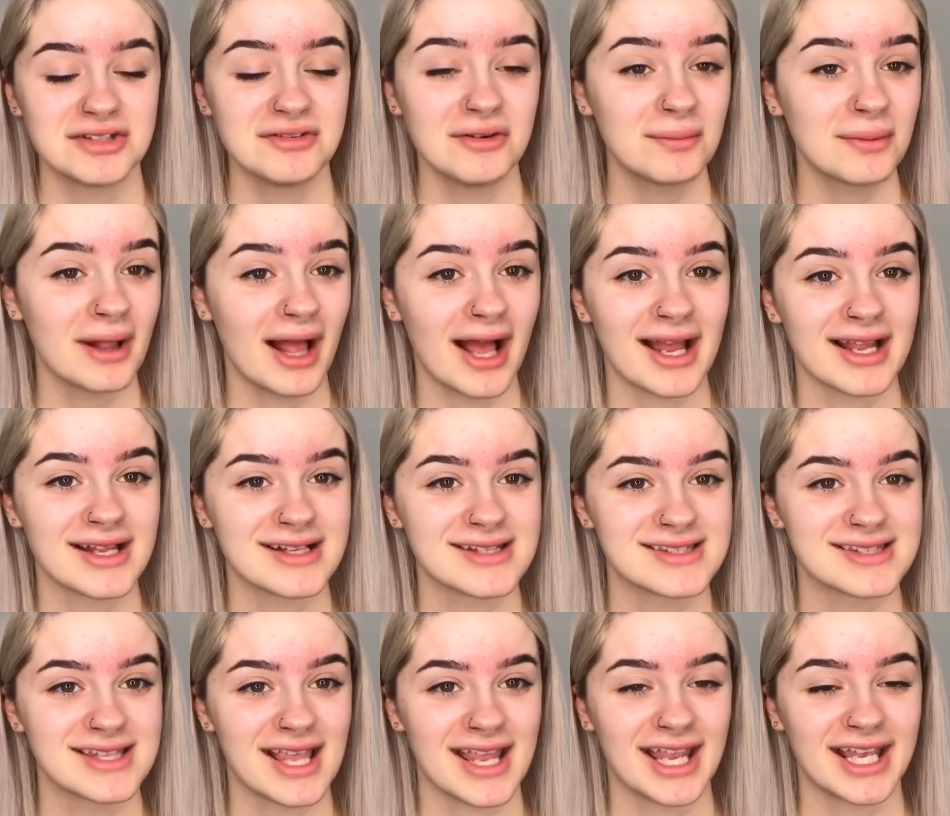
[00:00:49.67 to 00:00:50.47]
she
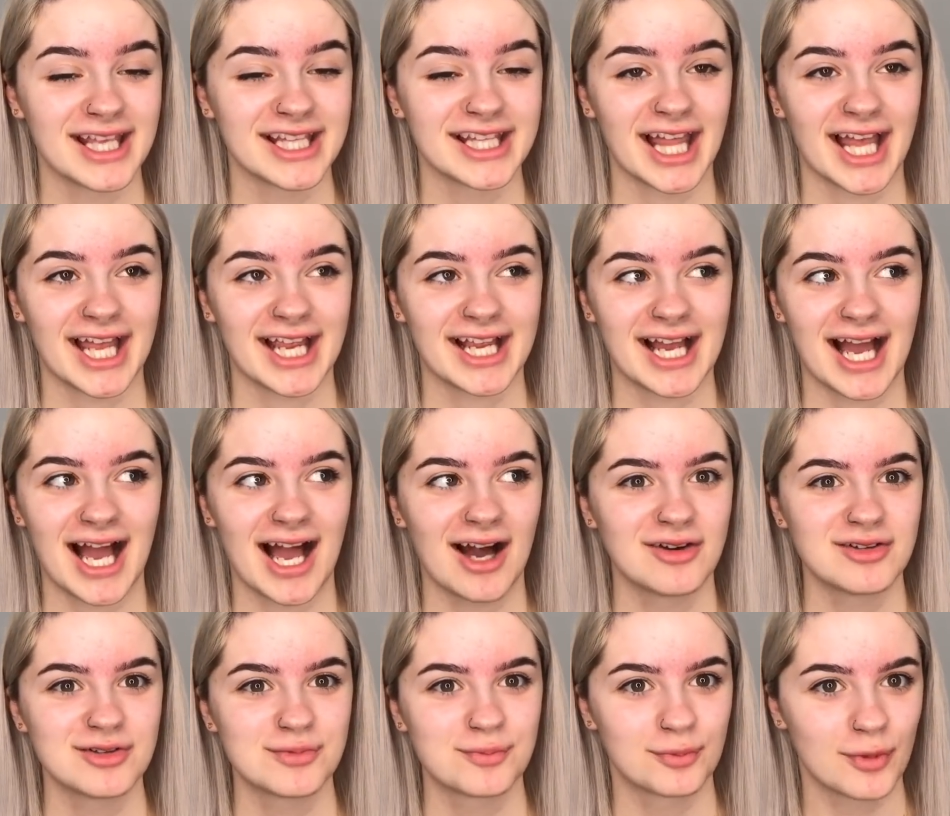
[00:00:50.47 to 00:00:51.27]
replied saying like
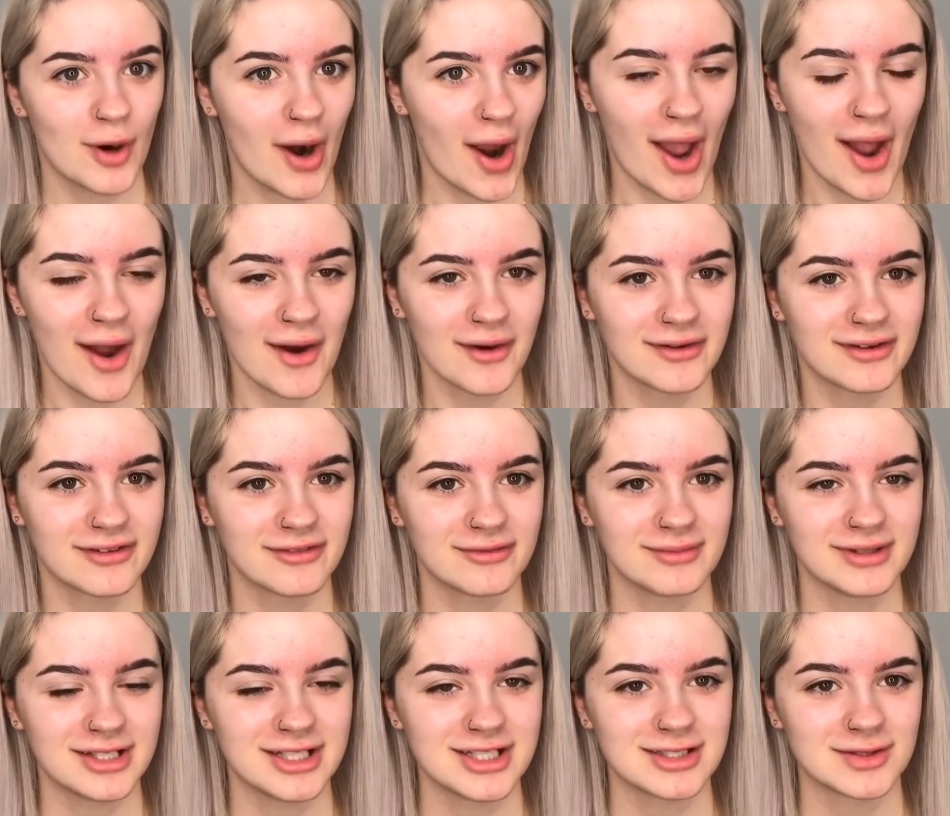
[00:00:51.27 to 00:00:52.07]
how proud
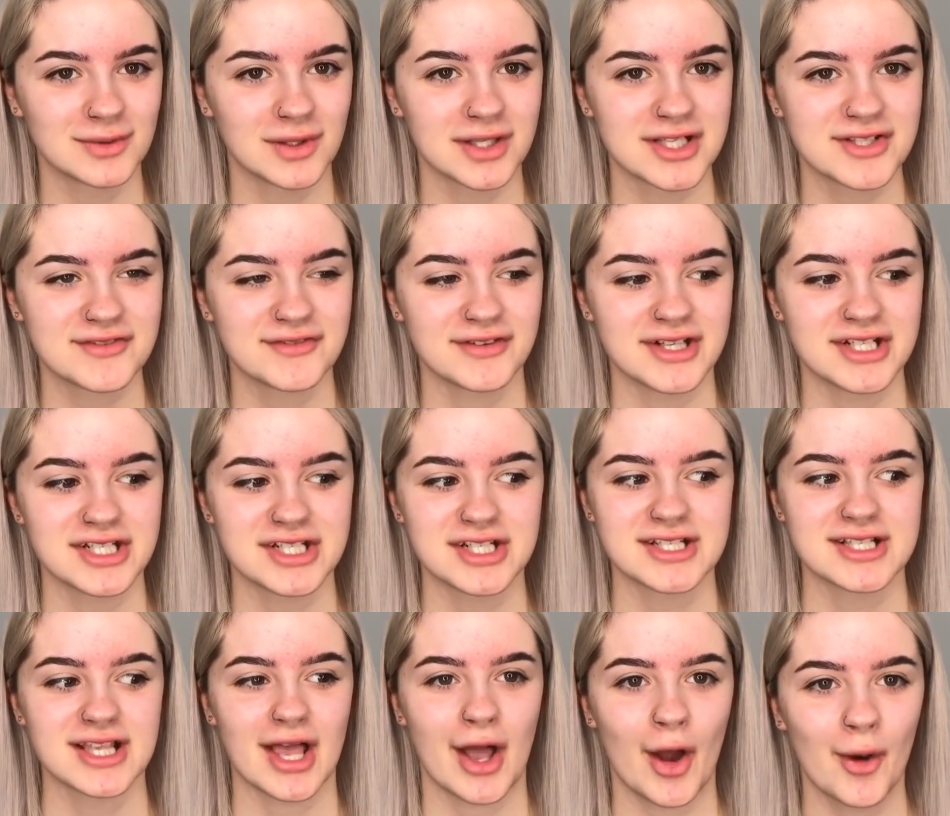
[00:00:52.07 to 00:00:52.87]
of me she was for it.
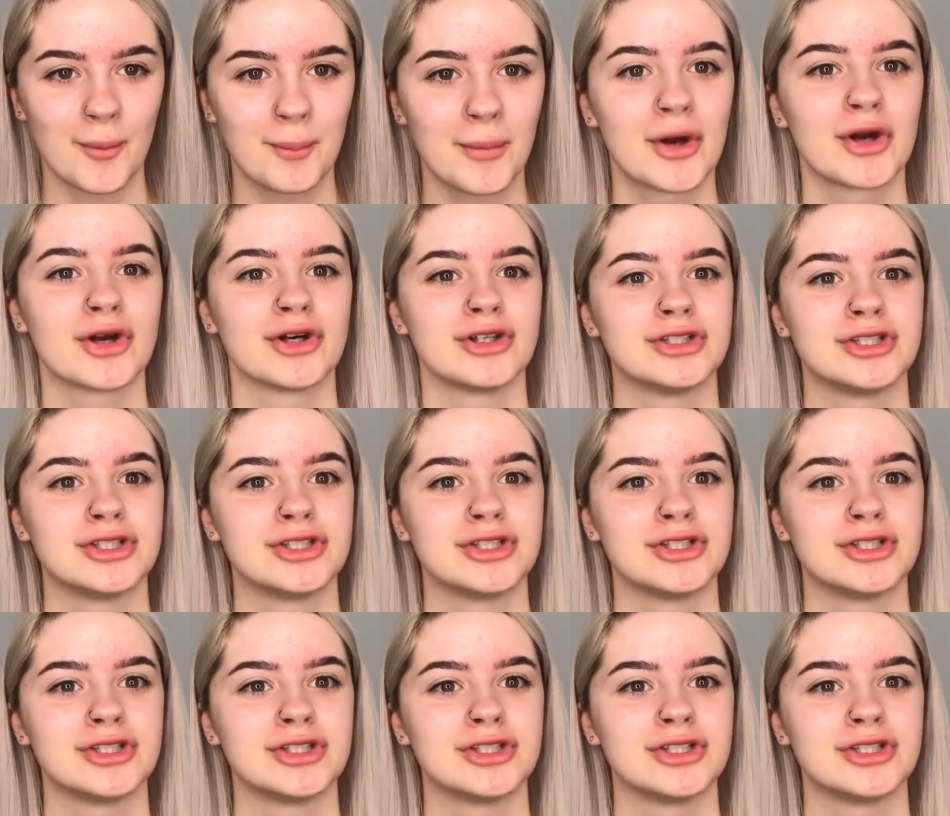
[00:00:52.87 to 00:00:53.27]
She was like, oh my